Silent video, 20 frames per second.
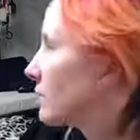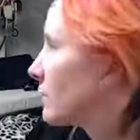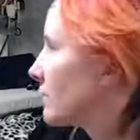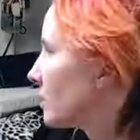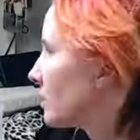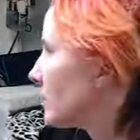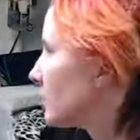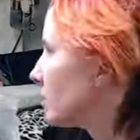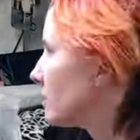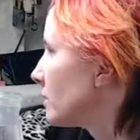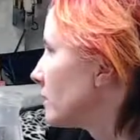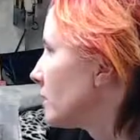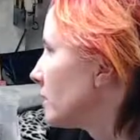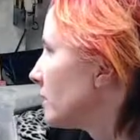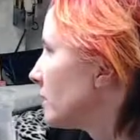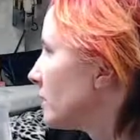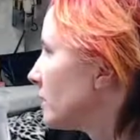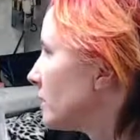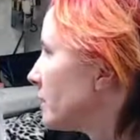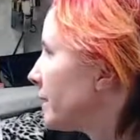So,
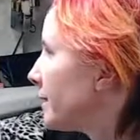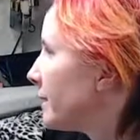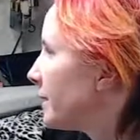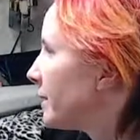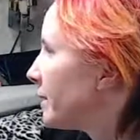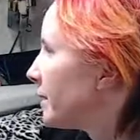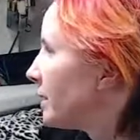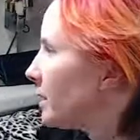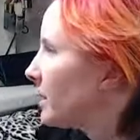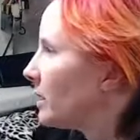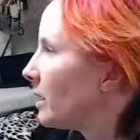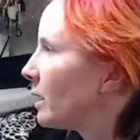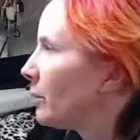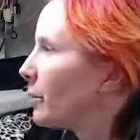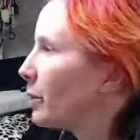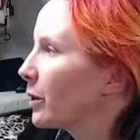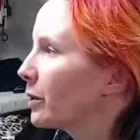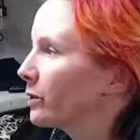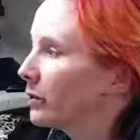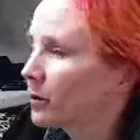
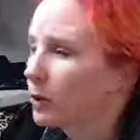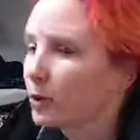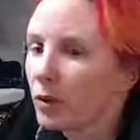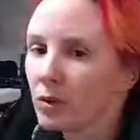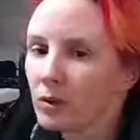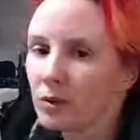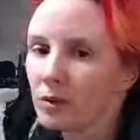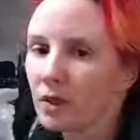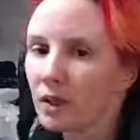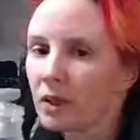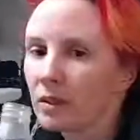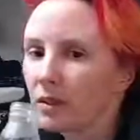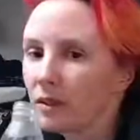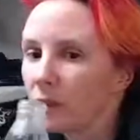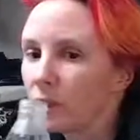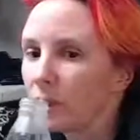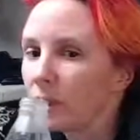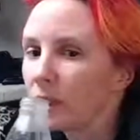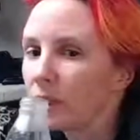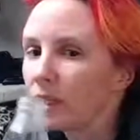apparently Rose would like to
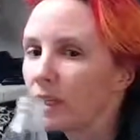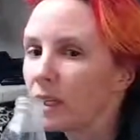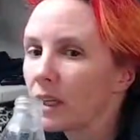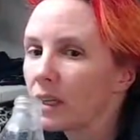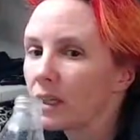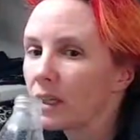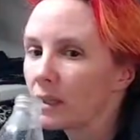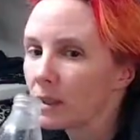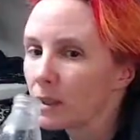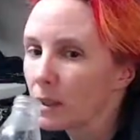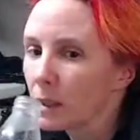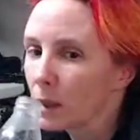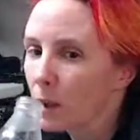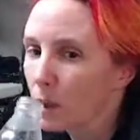squeeze the kittens.